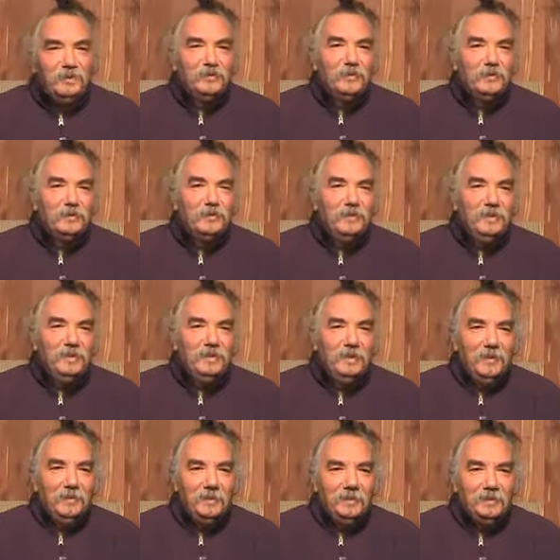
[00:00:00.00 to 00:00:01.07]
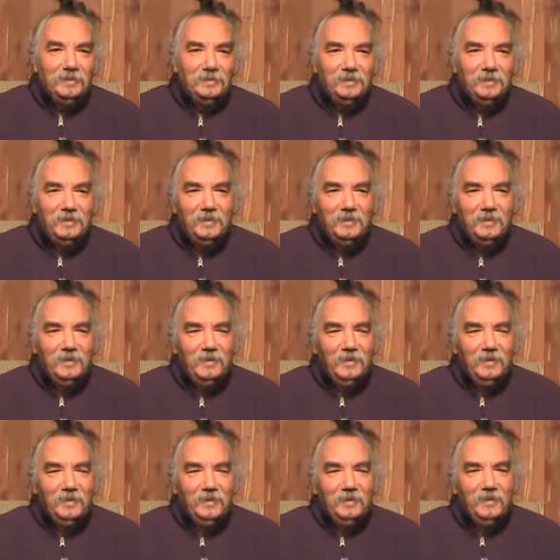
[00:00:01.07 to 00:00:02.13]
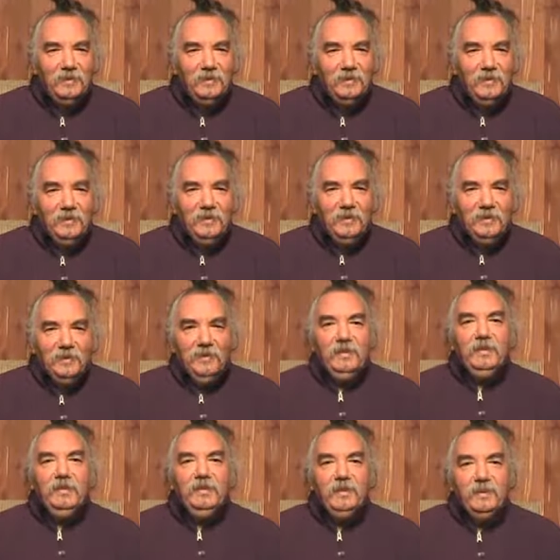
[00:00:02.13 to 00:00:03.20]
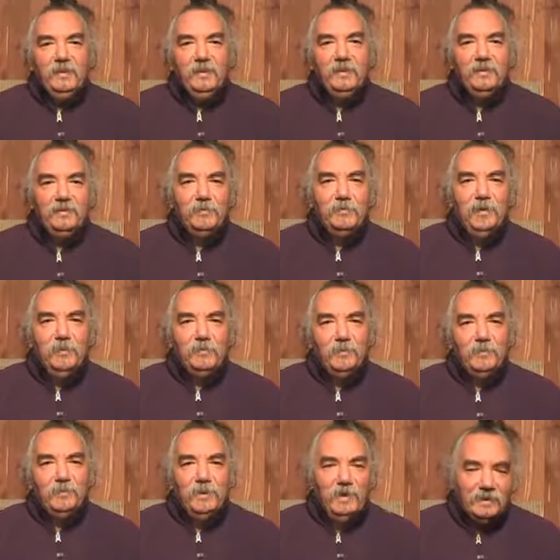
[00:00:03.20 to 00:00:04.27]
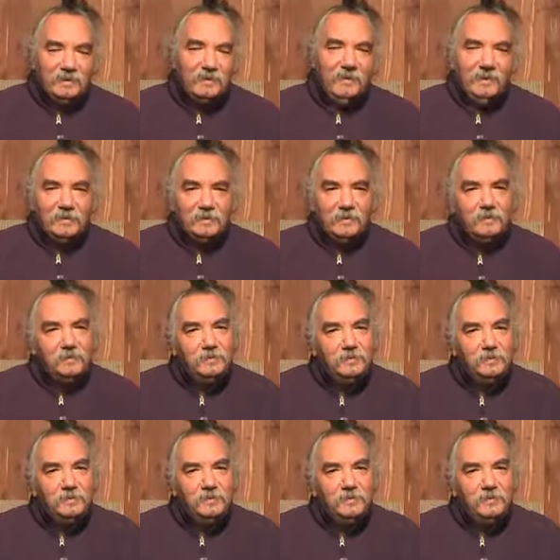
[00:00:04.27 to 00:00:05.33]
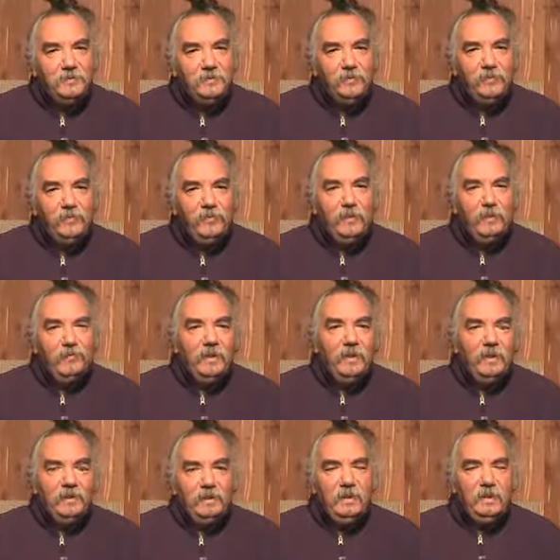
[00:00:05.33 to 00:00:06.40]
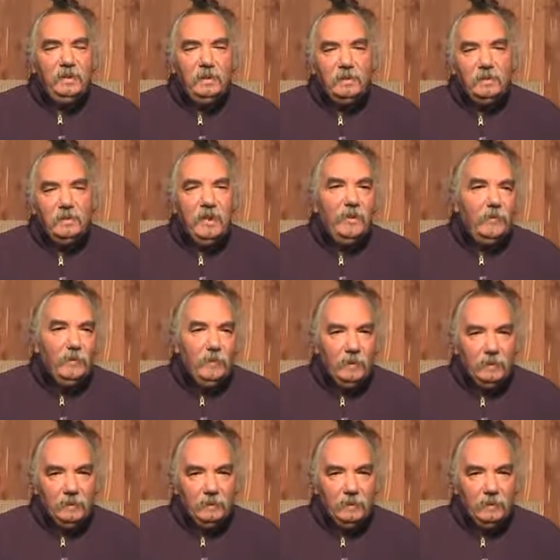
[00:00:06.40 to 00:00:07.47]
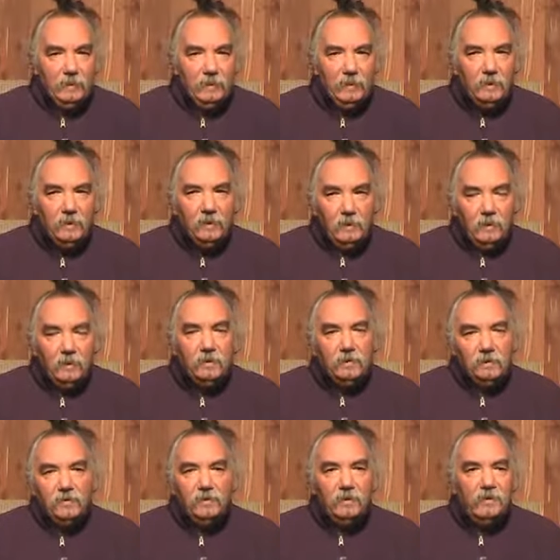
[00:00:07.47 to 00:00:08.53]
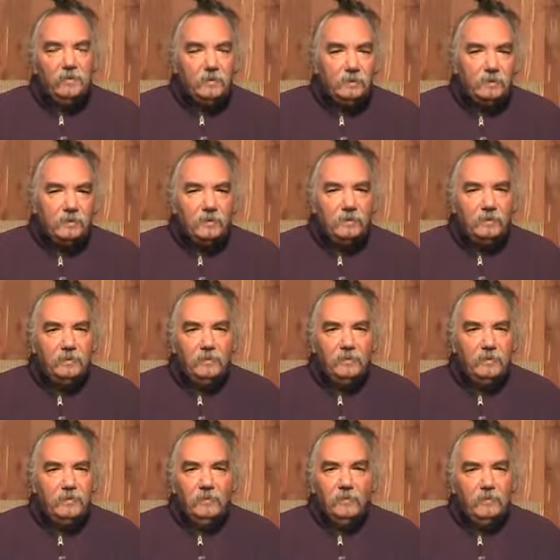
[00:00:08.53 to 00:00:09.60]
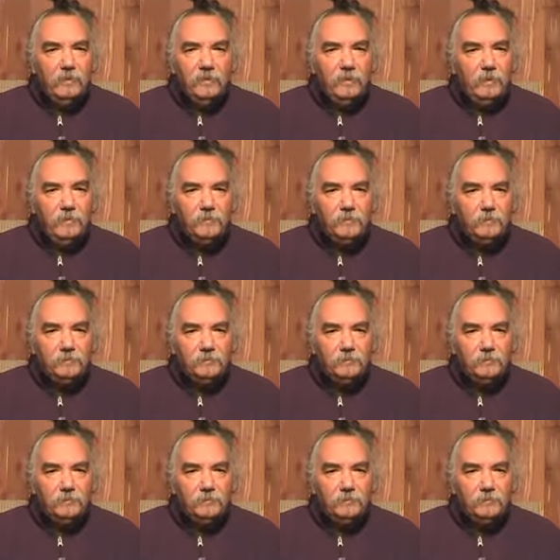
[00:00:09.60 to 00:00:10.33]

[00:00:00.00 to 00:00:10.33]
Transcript: as long as you're thinking that way. And then thinking that way is a problem, in a sense. Because free of that thinking, that way, there's clearance. There's no, no problem.